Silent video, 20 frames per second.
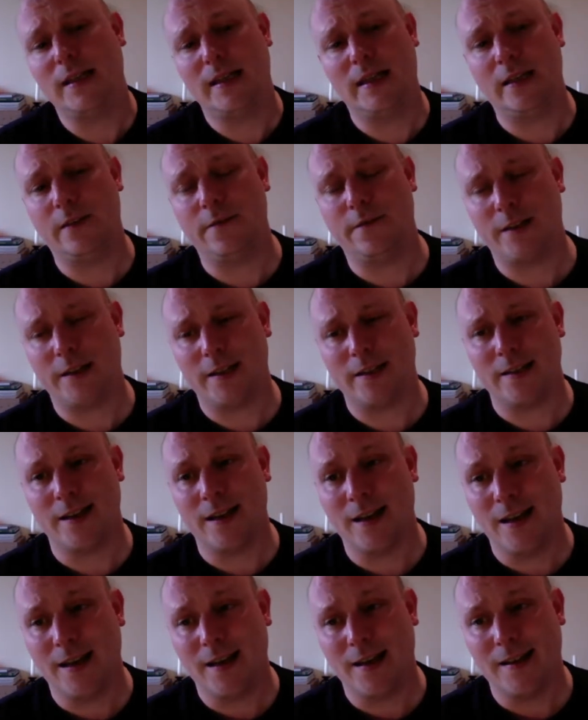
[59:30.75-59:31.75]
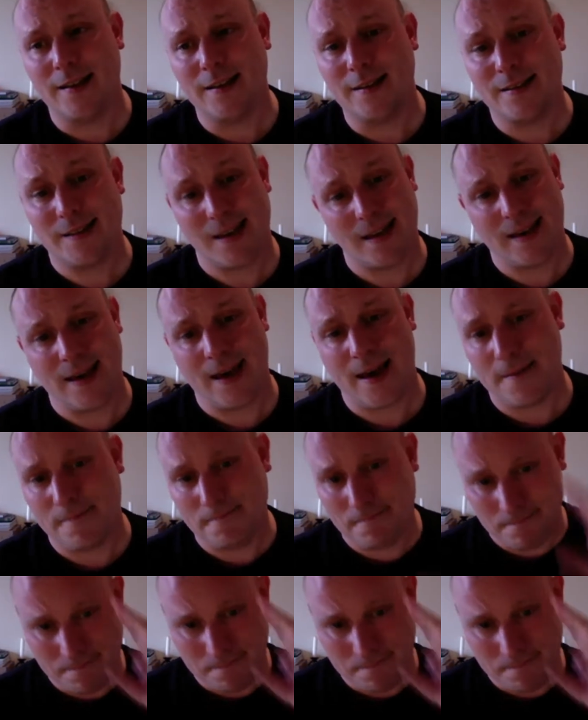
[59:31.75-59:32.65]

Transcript: evening. Take care.